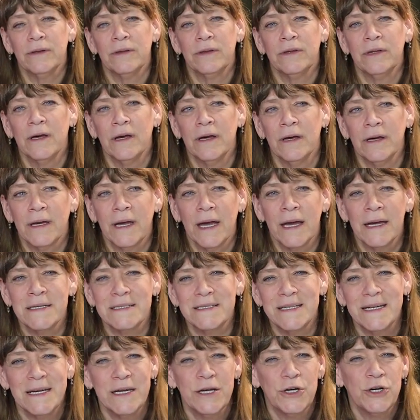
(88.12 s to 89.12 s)
The guy
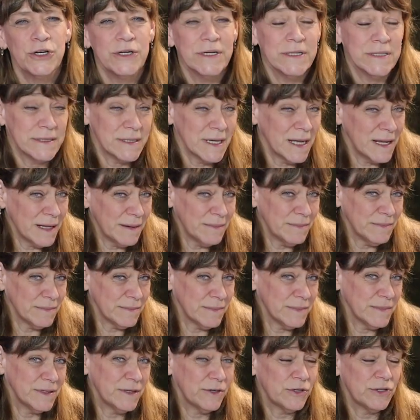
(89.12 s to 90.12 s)
said he couldn't sell them,
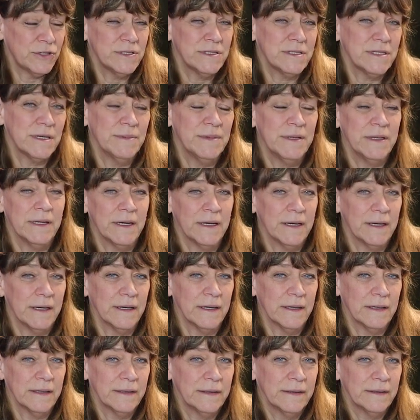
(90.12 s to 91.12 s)
couldn't sell me
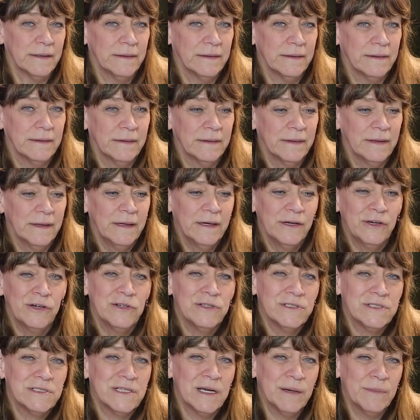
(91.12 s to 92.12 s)
the
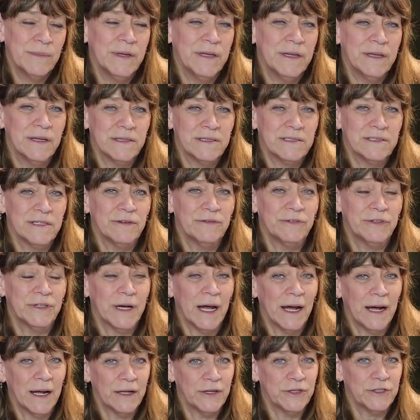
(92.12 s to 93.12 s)
couldn't sell me the Silver
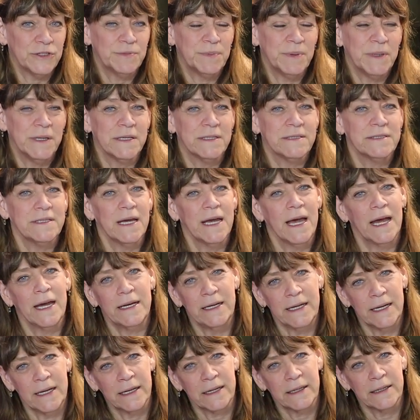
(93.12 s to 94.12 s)
Dollars because they had
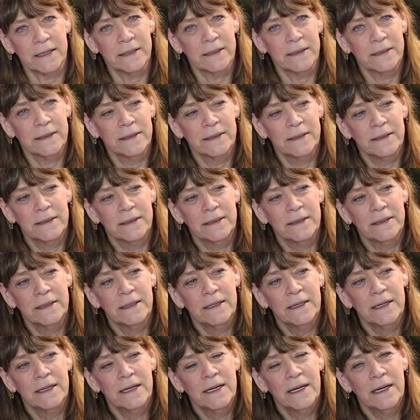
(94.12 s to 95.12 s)
egg.
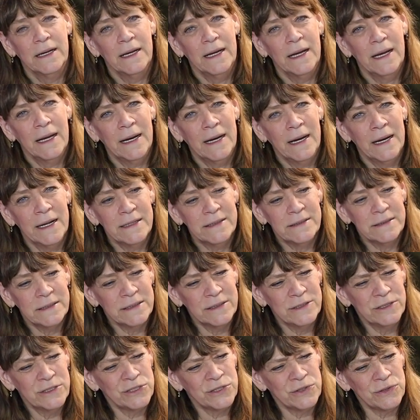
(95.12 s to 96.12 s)
And I said,
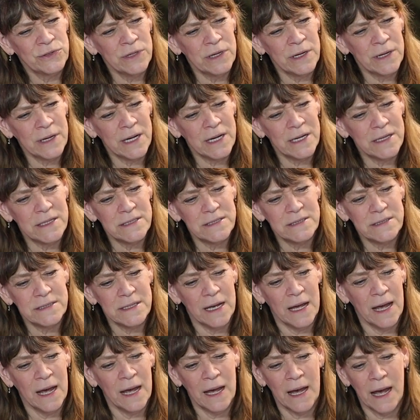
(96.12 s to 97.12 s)
you sure? Because
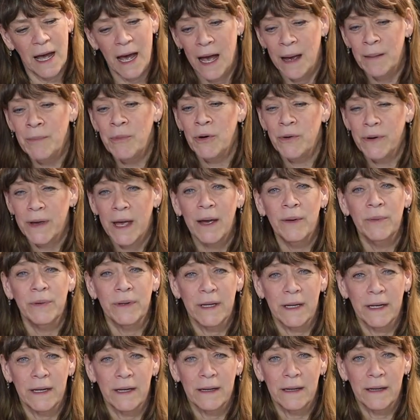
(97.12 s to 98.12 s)
I'm okay with
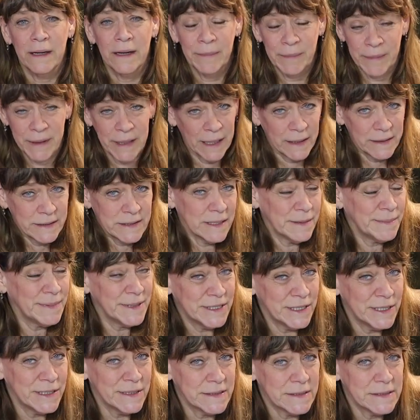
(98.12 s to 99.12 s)
it. I mean, I'll take my
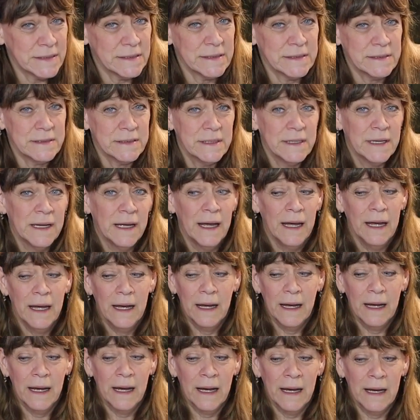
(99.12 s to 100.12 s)
chances.
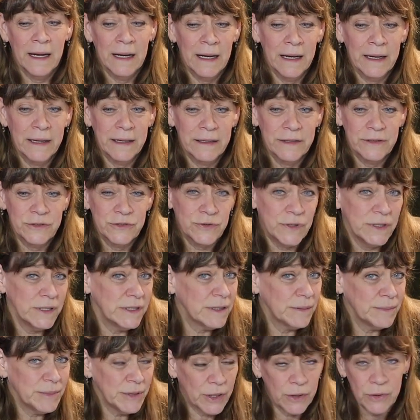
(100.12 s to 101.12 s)
I can treat
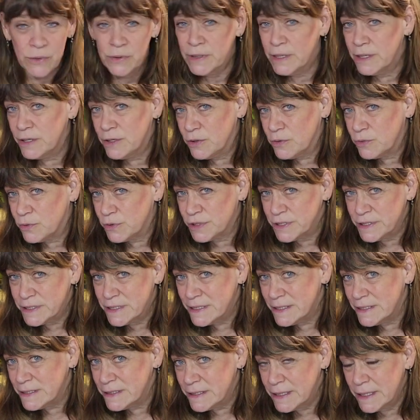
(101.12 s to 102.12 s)
them. They're going into
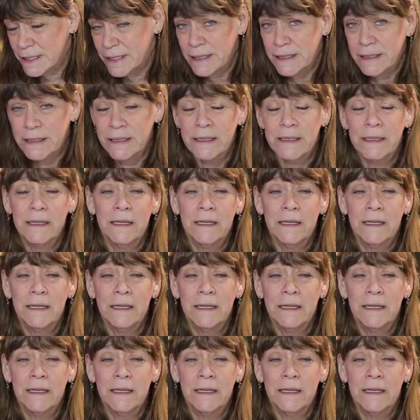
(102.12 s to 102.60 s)
quarantine tank.